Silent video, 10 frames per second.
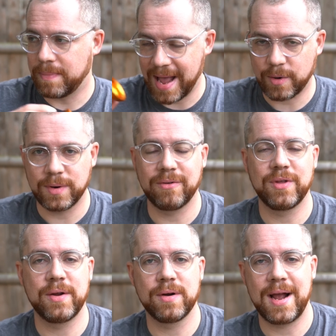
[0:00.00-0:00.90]
Back
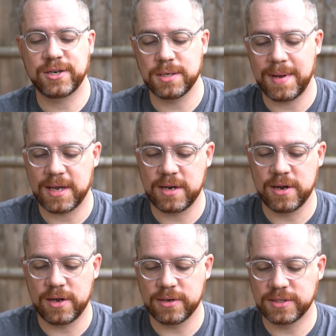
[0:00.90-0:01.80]
whenever they were actually making
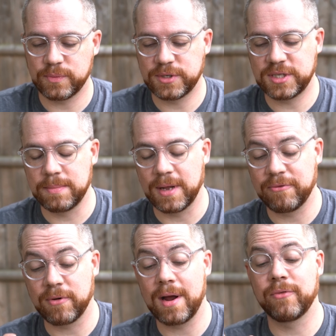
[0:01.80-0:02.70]
yo-yos, which seemed like
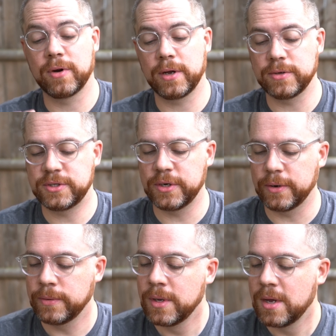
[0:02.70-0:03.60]
forever ago too.